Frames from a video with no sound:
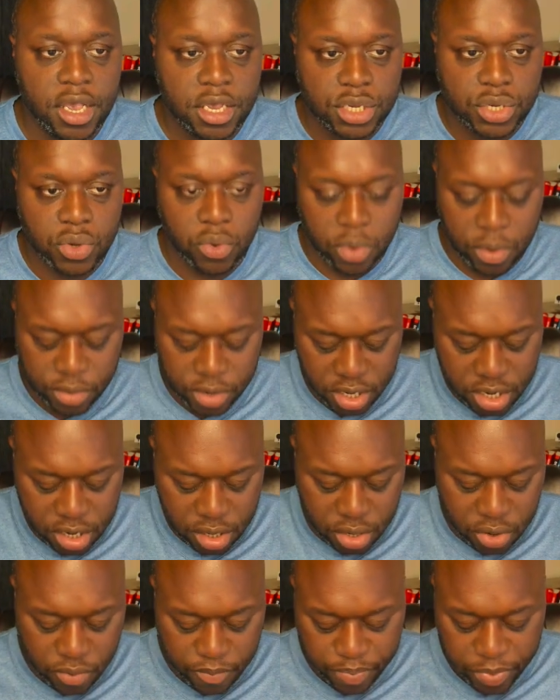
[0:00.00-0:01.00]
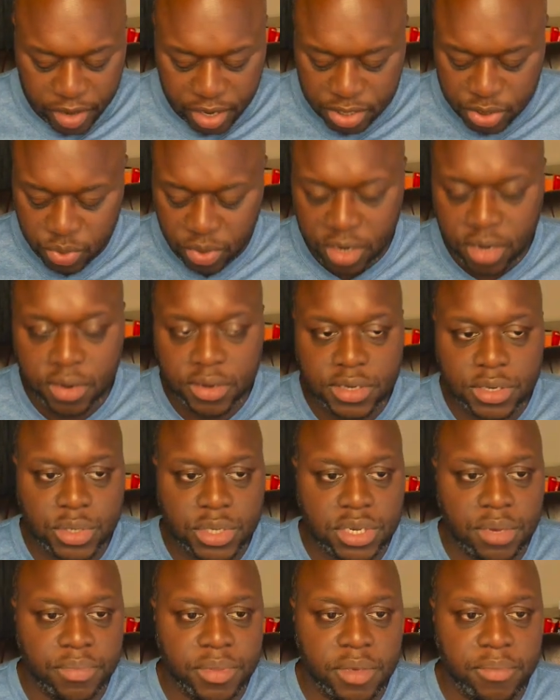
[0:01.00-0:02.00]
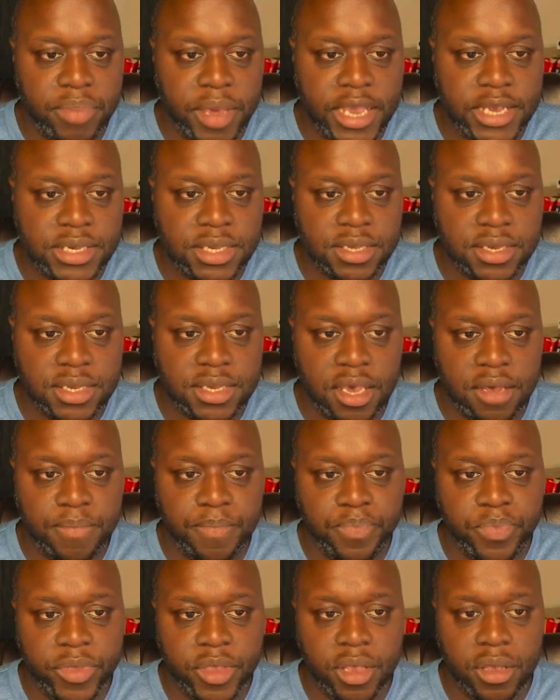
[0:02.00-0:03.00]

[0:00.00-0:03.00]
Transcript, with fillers: So what we're going to do is we're going to simply paste this in.